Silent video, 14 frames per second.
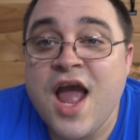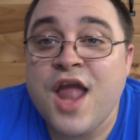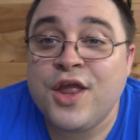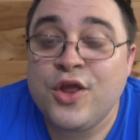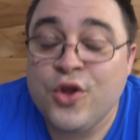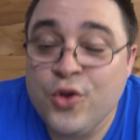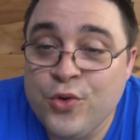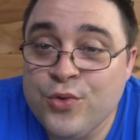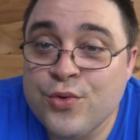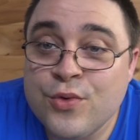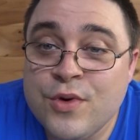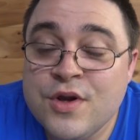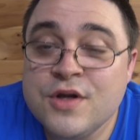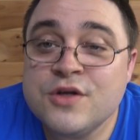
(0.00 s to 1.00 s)

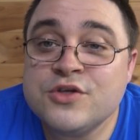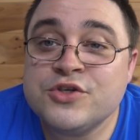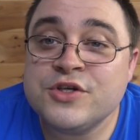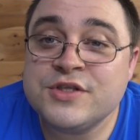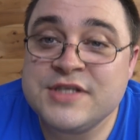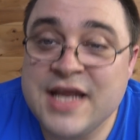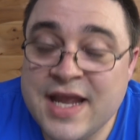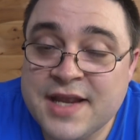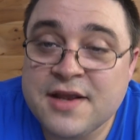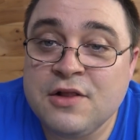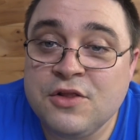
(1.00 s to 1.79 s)
You should take a